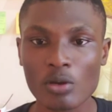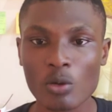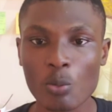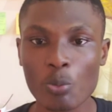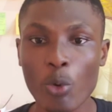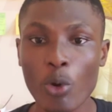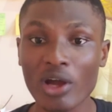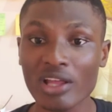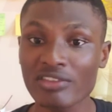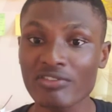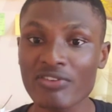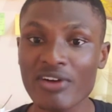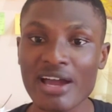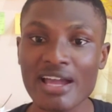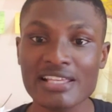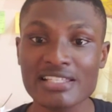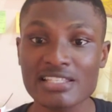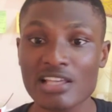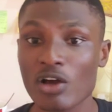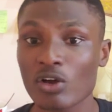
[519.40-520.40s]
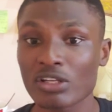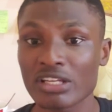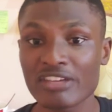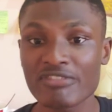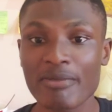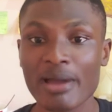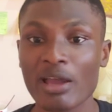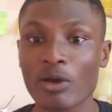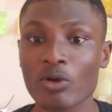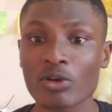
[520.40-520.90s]
more advice, I'll leave
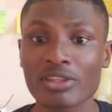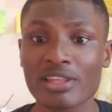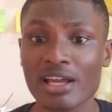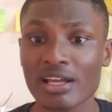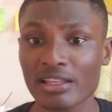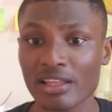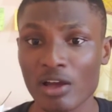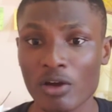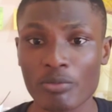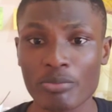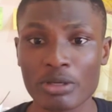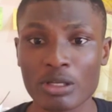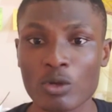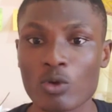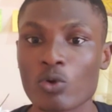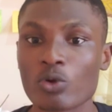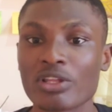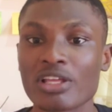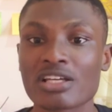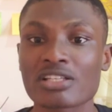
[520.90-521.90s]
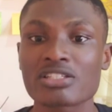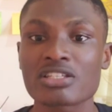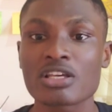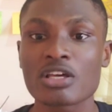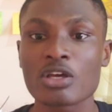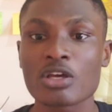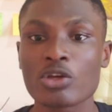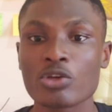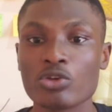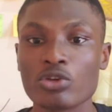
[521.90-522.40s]
my contact down below that
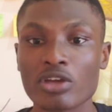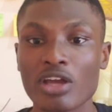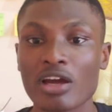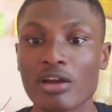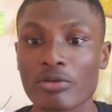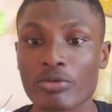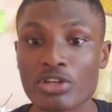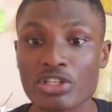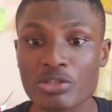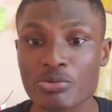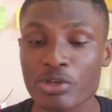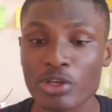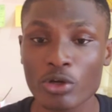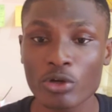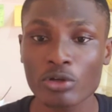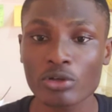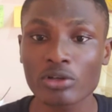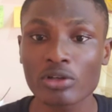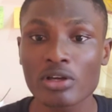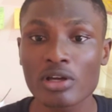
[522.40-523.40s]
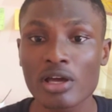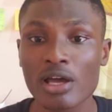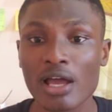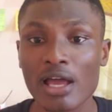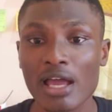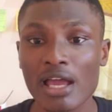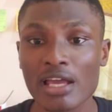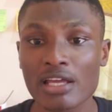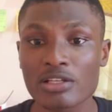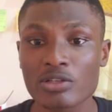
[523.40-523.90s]
you can reach me on,
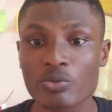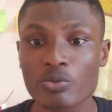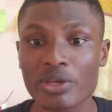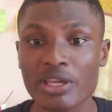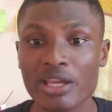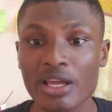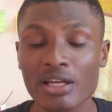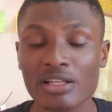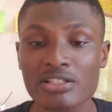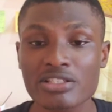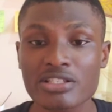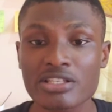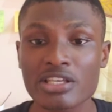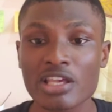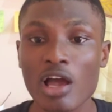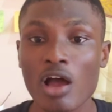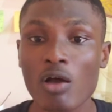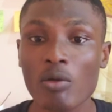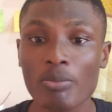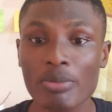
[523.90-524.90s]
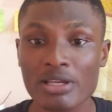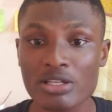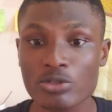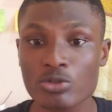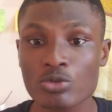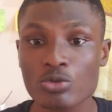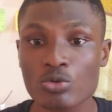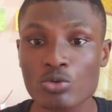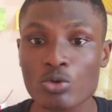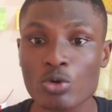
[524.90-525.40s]
and we can see how
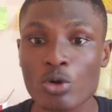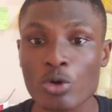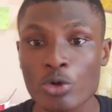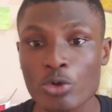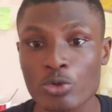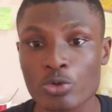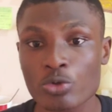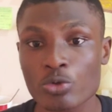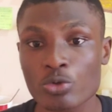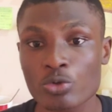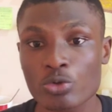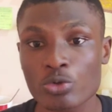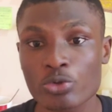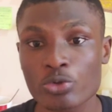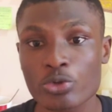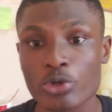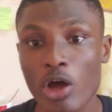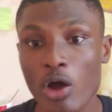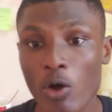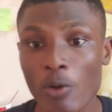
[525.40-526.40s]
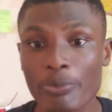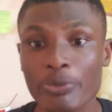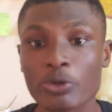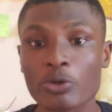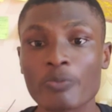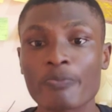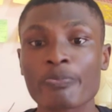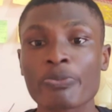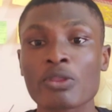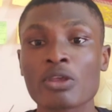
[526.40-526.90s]
best to help
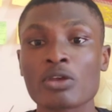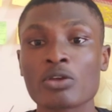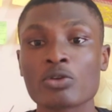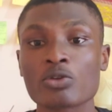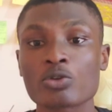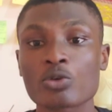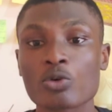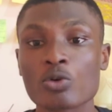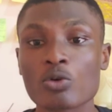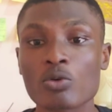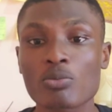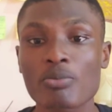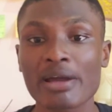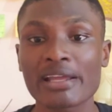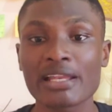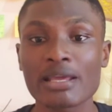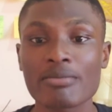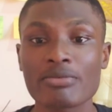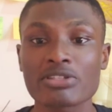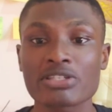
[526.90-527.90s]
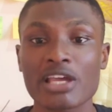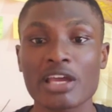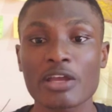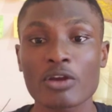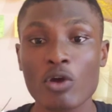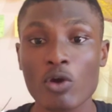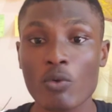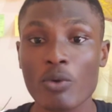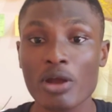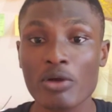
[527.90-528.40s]
you. So my name is
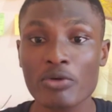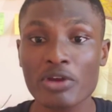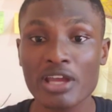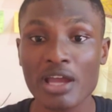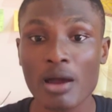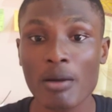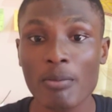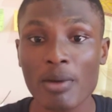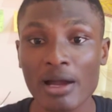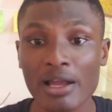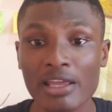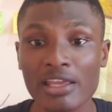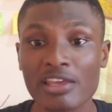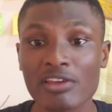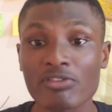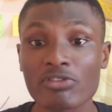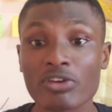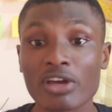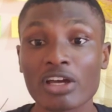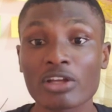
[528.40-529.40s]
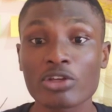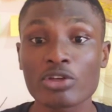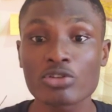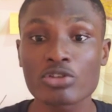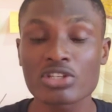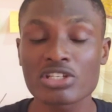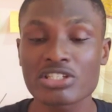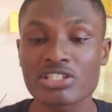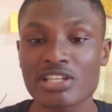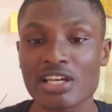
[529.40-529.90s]
Enoch. If you are new to
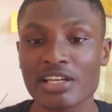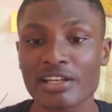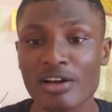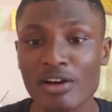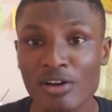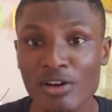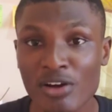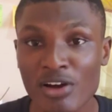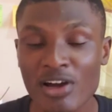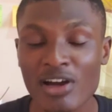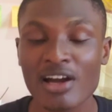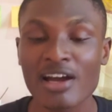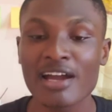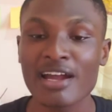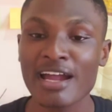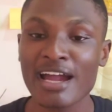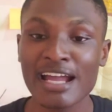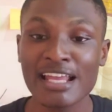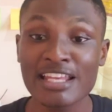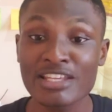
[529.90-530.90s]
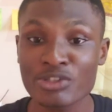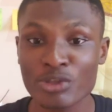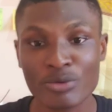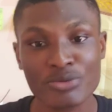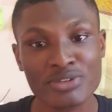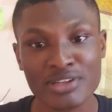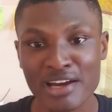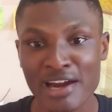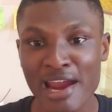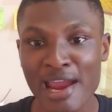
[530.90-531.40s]
this channel, kindly
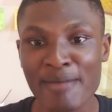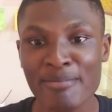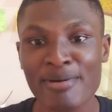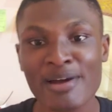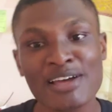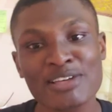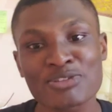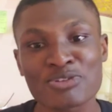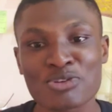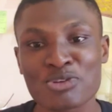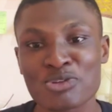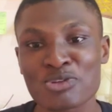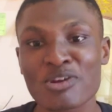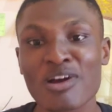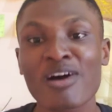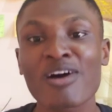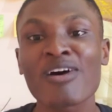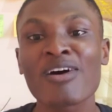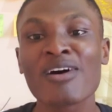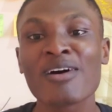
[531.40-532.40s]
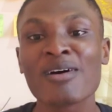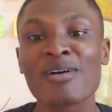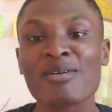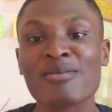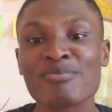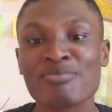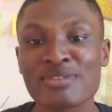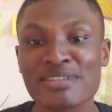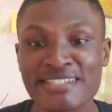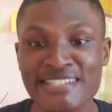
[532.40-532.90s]
subscribe as usual.
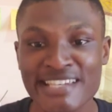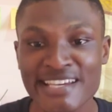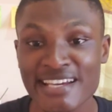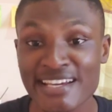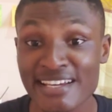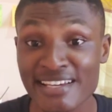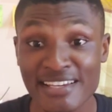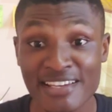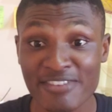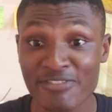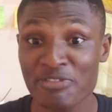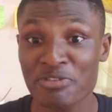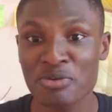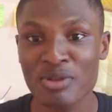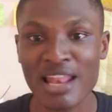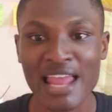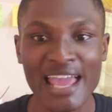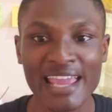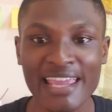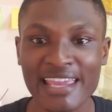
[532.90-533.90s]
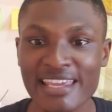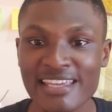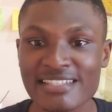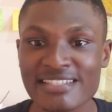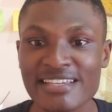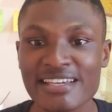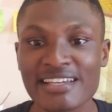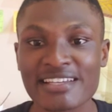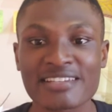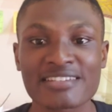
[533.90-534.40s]
Please share if you like it,
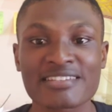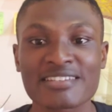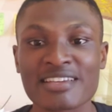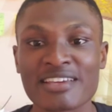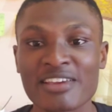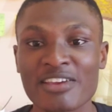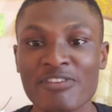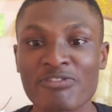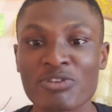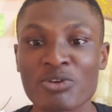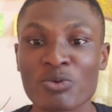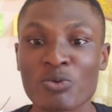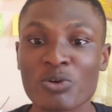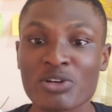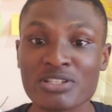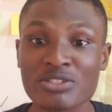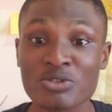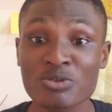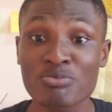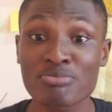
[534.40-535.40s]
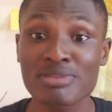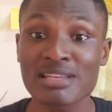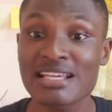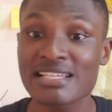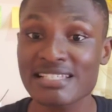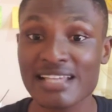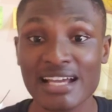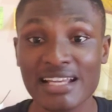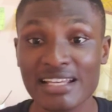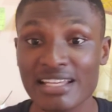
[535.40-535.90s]
and if you want to
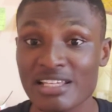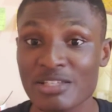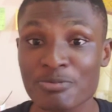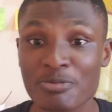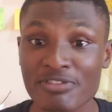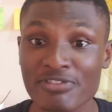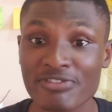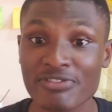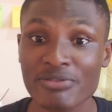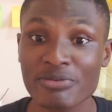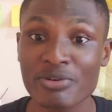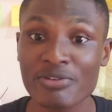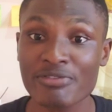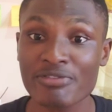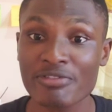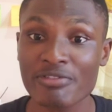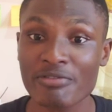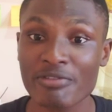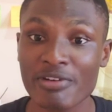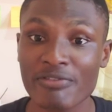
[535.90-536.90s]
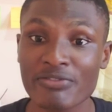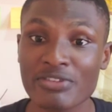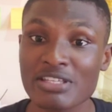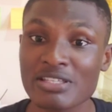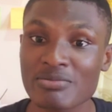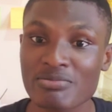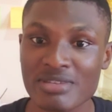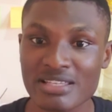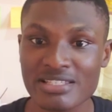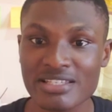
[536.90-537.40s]
bless others with
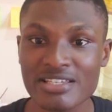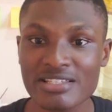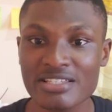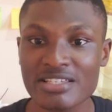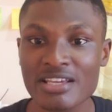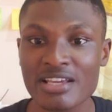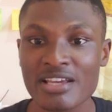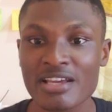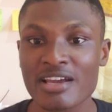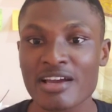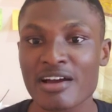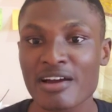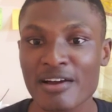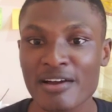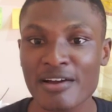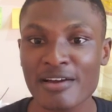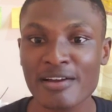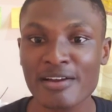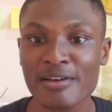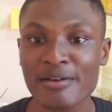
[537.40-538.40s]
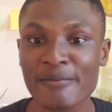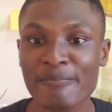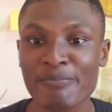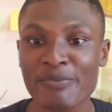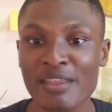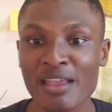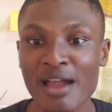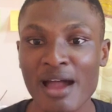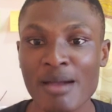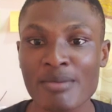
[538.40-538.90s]
this message.
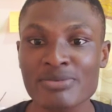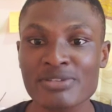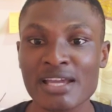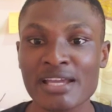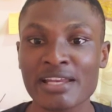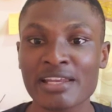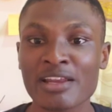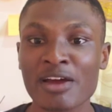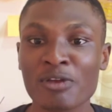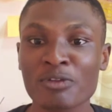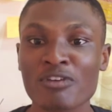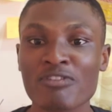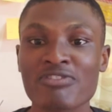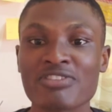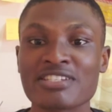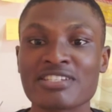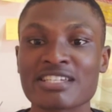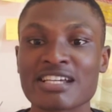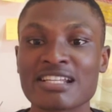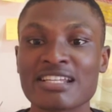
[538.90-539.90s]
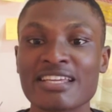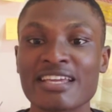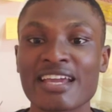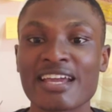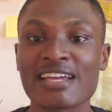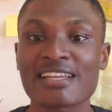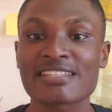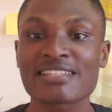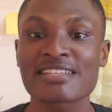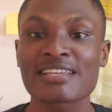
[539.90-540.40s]
I'm signing out officially,
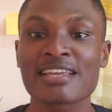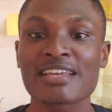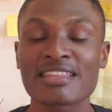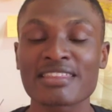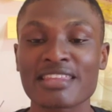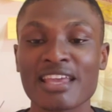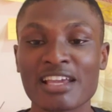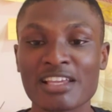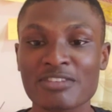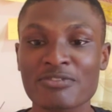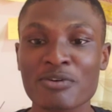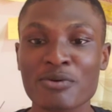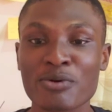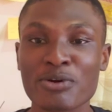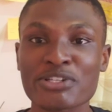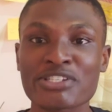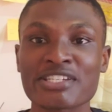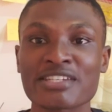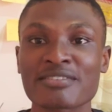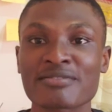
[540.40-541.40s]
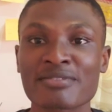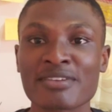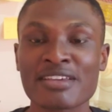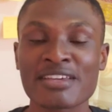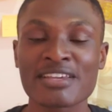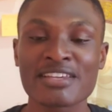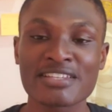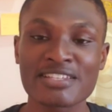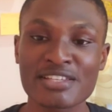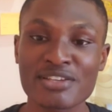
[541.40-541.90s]
and thanks for watching.
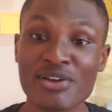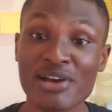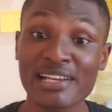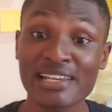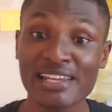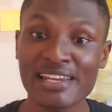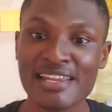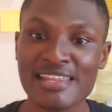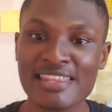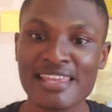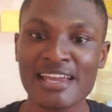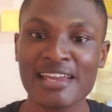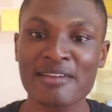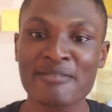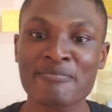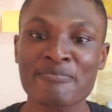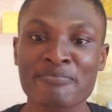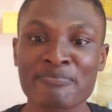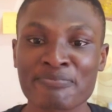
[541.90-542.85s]
See you another time.